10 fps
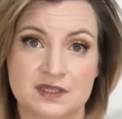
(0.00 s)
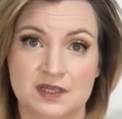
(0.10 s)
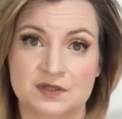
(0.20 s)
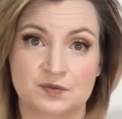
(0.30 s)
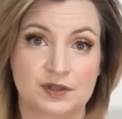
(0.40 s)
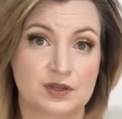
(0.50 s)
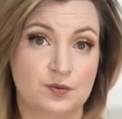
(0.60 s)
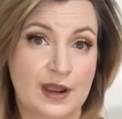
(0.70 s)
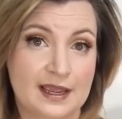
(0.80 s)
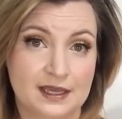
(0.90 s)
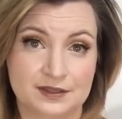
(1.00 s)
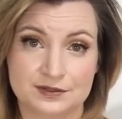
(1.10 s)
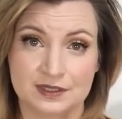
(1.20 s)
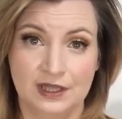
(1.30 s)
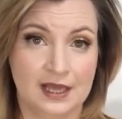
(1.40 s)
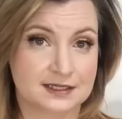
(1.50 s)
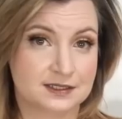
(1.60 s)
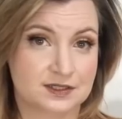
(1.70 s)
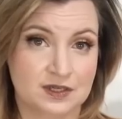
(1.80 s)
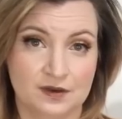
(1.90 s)
it's really great and there's a lot
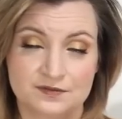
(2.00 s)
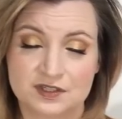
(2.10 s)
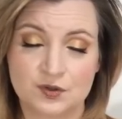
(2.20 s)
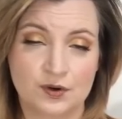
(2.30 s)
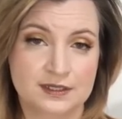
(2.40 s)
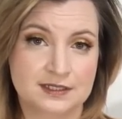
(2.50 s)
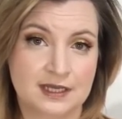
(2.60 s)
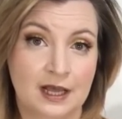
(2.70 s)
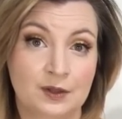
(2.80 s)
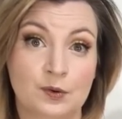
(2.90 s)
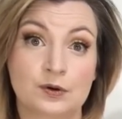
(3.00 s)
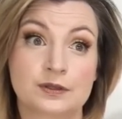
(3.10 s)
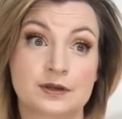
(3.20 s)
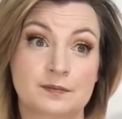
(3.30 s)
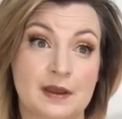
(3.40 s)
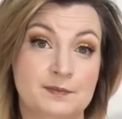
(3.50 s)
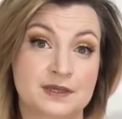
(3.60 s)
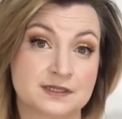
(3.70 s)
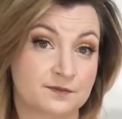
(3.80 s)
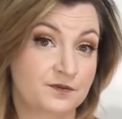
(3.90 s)
of story to tell or there might
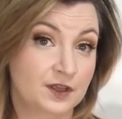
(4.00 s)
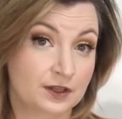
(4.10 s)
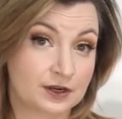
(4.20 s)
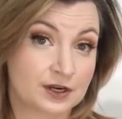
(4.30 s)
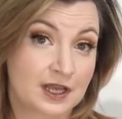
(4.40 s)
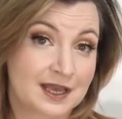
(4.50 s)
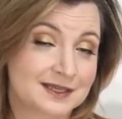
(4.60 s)
be some filler